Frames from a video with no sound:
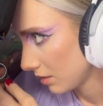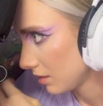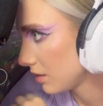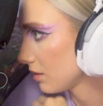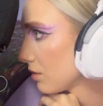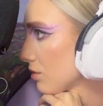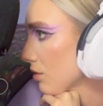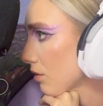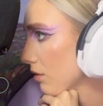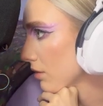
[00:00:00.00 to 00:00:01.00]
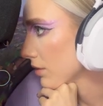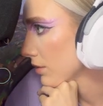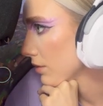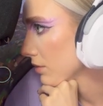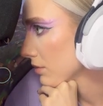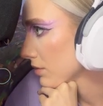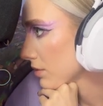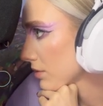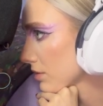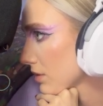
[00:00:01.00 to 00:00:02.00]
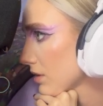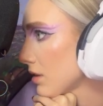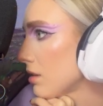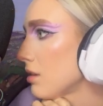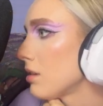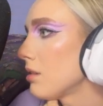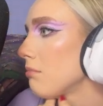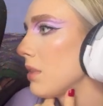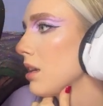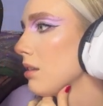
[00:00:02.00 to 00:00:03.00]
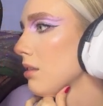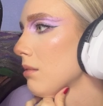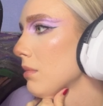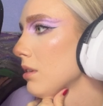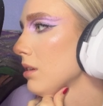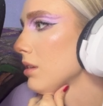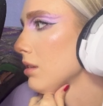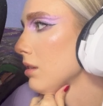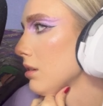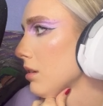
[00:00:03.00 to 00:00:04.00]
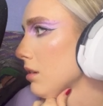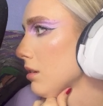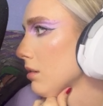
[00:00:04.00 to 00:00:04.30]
guitars and make them a little